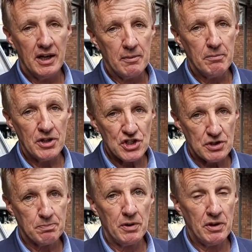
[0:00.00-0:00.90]

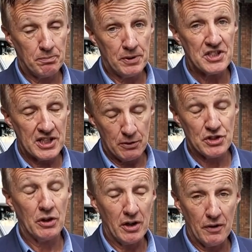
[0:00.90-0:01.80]
much printing that was
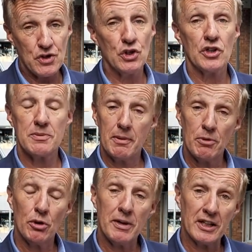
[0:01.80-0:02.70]
going offshore to be
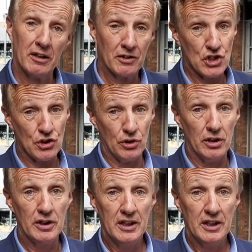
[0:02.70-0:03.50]
brought back onshore.